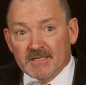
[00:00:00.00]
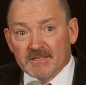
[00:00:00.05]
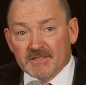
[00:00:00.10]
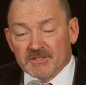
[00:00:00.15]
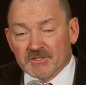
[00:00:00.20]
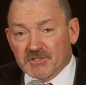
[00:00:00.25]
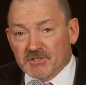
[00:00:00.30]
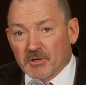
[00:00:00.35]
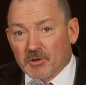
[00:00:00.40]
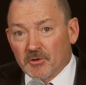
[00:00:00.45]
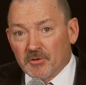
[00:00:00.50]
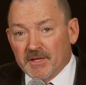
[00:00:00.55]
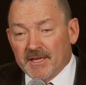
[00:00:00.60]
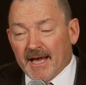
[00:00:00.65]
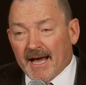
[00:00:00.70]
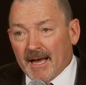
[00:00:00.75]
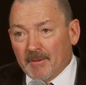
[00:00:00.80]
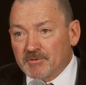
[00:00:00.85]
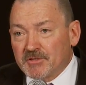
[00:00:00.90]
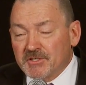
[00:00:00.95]
So the
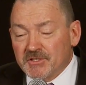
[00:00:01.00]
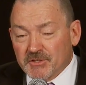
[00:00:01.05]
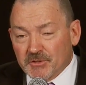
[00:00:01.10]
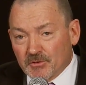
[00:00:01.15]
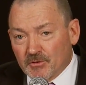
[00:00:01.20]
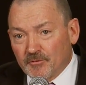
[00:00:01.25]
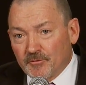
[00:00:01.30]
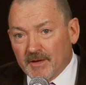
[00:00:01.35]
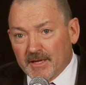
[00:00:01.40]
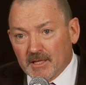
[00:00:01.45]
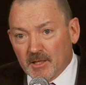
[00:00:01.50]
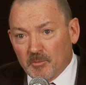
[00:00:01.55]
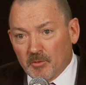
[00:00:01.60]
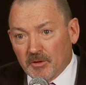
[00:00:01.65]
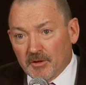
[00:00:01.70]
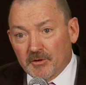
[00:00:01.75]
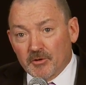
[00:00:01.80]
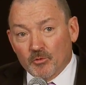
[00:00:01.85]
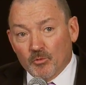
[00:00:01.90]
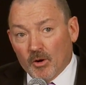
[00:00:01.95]
options that are
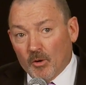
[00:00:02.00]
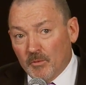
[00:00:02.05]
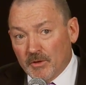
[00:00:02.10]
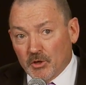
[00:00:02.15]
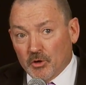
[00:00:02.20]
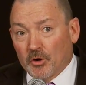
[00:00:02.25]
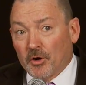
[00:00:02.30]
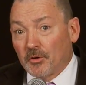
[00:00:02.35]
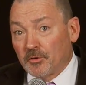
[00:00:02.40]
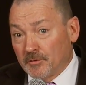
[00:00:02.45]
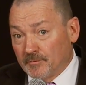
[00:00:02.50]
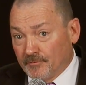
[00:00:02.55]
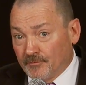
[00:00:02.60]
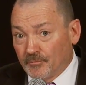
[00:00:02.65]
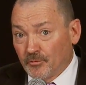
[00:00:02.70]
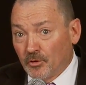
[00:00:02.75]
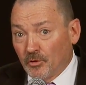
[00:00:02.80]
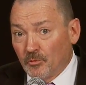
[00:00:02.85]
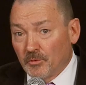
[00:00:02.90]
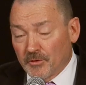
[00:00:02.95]
available under what we call the
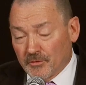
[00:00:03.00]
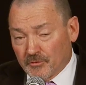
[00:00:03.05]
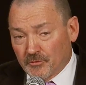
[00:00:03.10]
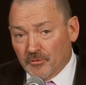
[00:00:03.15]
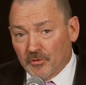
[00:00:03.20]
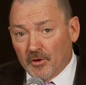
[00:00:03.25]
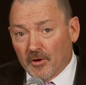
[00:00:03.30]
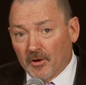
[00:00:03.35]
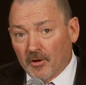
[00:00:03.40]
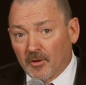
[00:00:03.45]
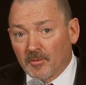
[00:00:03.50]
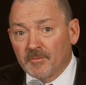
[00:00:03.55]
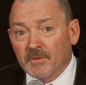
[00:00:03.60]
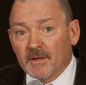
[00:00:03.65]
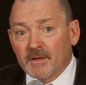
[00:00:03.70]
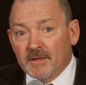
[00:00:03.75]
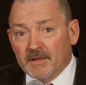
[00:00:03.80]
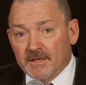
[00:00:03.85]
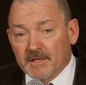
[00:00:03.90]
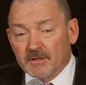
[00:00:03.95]
full withdrawal
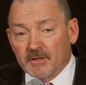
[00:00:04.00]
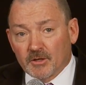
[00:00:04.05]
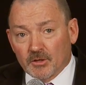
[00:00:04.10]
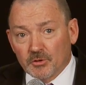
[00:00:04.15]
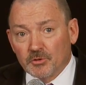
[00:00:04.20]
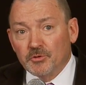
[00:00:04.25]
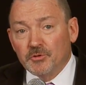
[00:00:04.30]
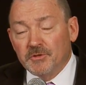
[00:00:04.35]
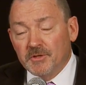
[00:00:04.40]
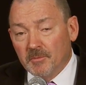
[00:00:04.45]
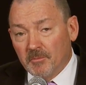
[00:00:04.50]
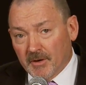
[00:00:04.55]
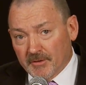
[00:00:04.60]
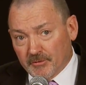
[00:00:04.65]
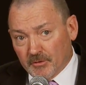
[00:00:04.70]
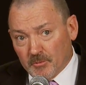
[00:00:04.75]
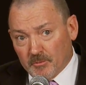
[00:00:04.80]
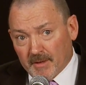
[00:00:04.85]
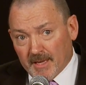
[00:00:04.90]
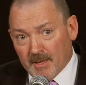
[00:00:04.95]
include the
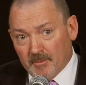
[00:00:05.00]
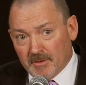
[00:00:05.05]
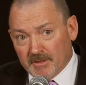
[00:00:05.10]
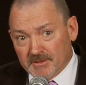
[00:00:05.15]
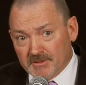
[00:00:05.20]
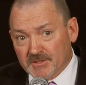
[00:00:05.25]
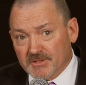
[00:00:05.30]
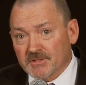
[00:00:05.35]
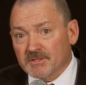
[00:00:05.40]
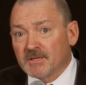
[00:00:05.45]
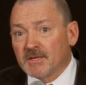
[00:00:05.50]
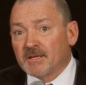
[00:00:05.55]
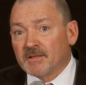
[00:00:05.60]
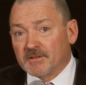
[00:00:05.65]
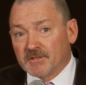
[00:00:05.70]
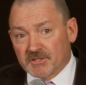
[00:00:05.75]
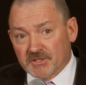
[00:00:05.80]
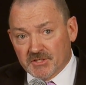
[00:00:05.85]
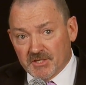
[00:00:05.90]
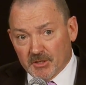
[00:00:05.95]
monthly payments,
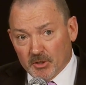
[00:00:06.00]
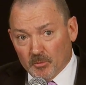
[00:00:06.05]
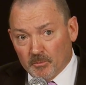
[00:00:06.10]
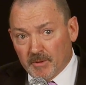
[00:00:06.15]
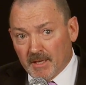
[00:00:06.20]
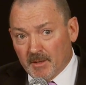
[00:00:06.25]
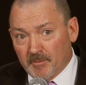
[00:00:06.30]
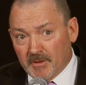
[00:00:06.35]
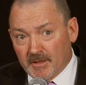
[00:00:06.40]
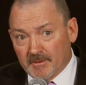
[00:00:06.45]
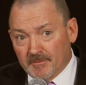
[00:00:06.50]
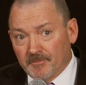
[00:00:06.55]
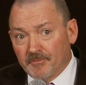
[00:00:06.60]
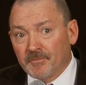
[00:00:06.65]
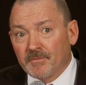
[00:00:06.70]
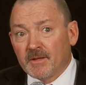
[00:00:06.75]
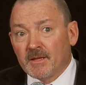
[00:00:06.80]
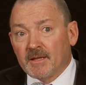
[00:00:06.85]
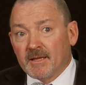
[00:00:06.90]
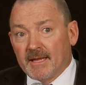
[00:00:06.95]
the single payment,
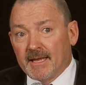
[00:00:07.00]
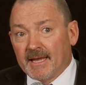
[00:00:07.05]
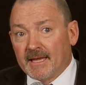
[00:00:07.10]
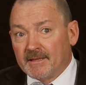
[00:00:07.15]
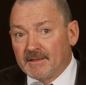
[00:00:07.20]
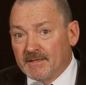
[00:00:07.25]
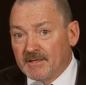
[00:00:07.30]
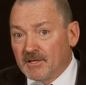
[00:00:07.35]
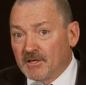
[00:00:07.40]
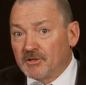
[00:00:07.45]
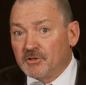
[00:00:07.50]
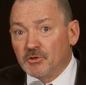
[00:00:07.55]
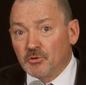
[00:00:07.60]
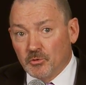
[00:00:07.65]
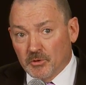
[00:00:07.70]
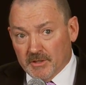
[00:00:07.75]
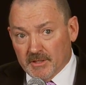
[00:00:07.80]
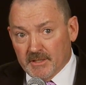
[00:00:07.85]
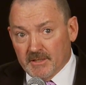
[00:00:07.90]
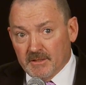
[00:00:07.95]
and the
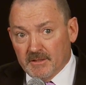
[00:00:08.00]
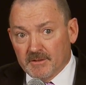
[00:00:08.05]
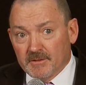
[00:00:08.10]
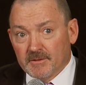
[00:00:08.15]
annuity.